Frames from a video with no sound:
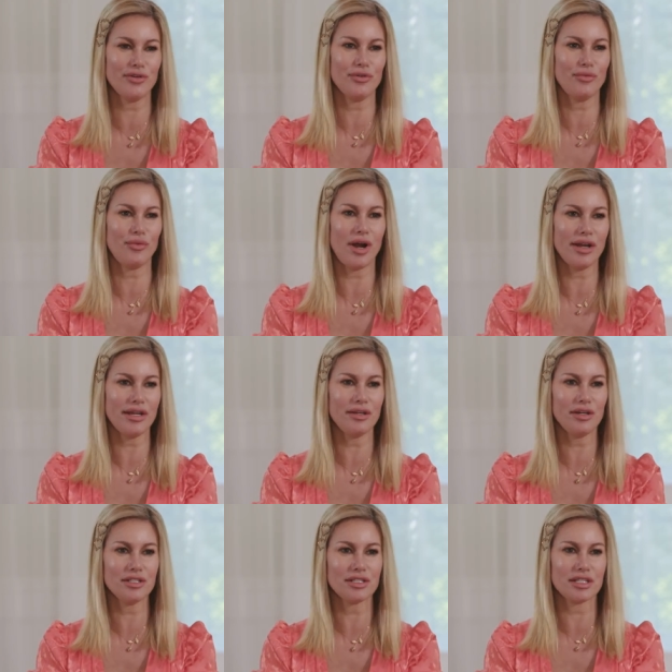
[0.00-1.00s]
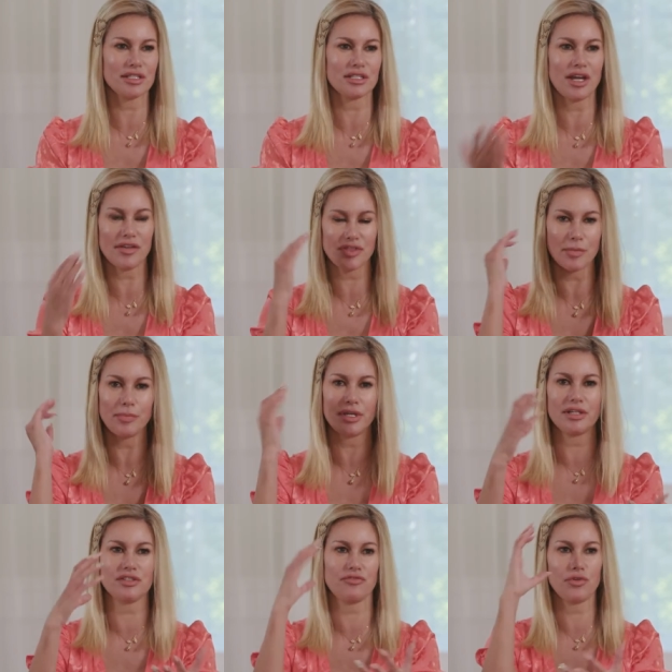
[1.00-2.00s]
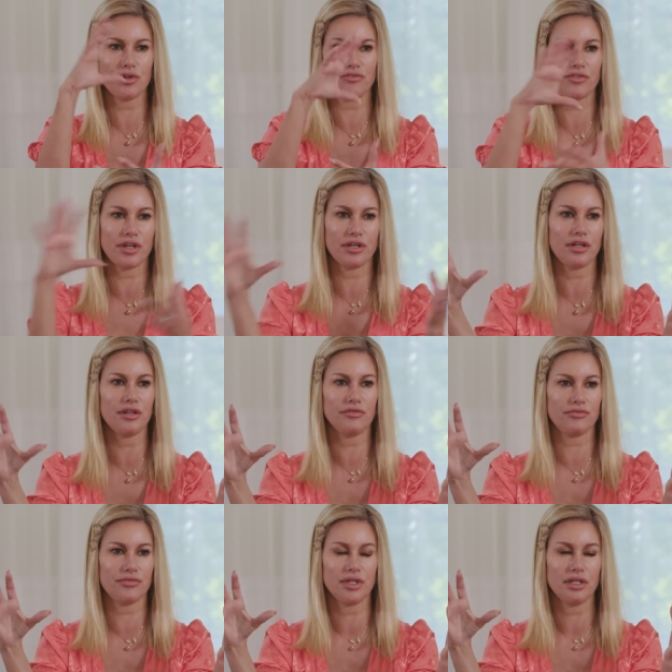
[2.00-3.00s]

It, Why is this not purpose, the biggest forefront of,